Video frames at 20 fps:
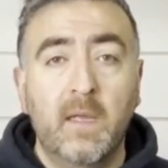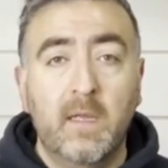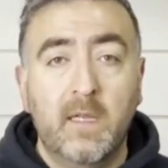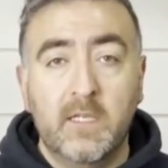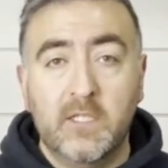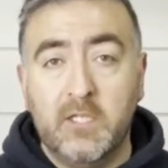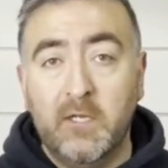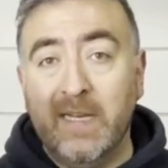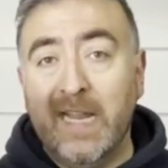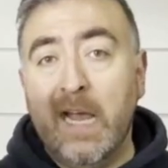
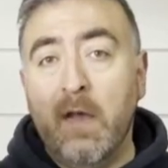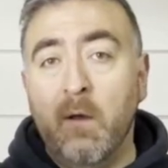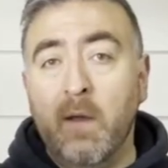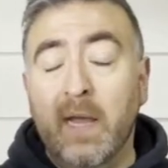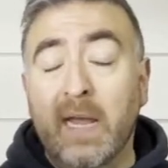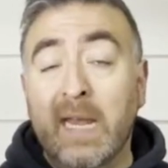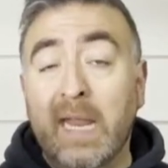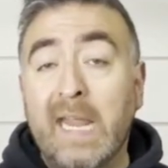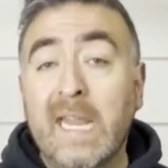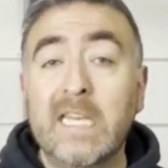to now
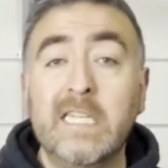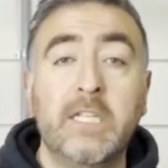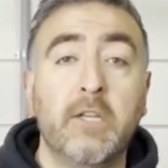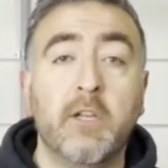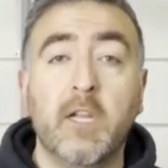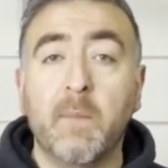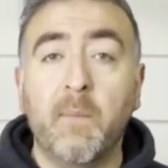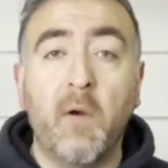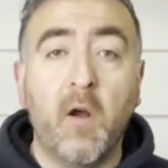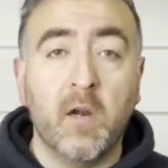an
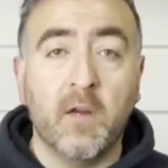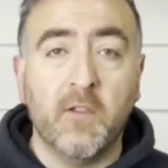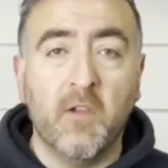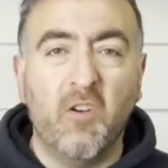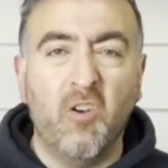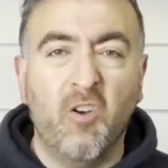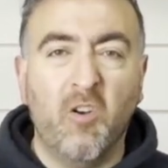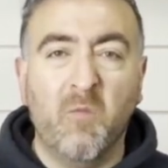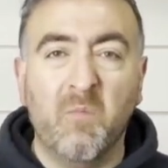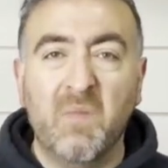interior part of the
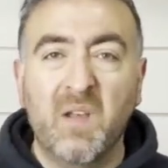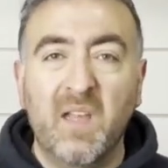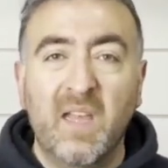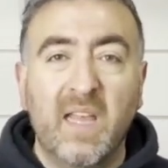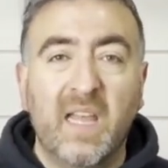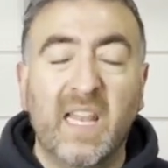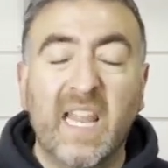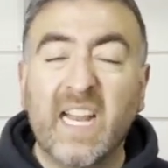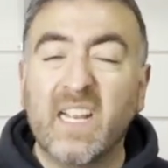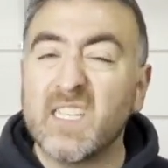home,
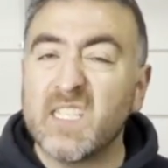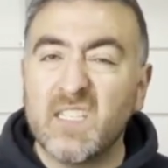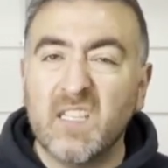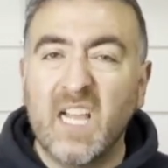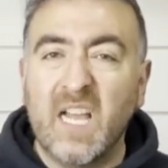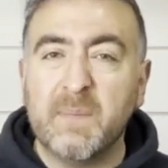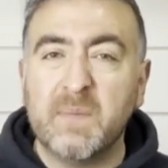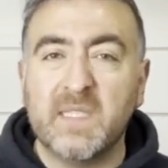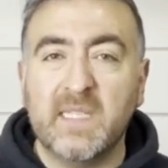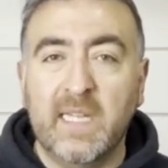like a
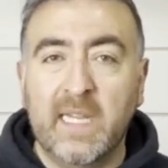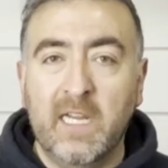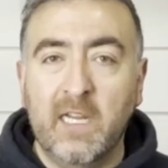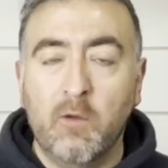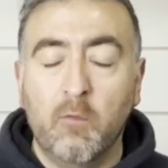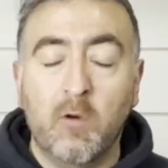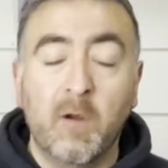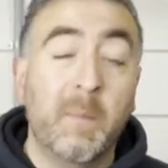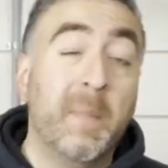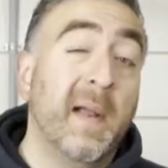slop sink
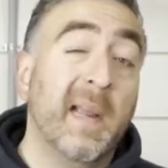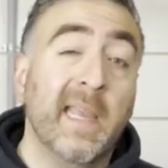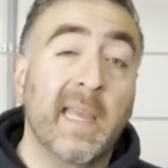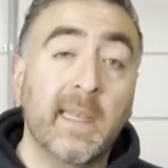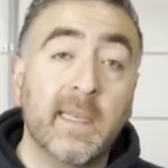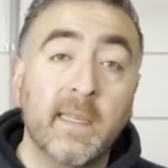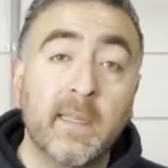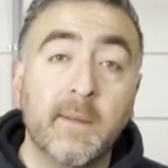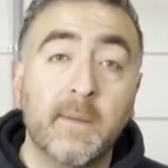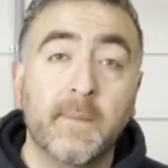or a
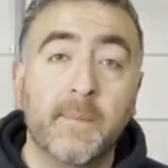bucket.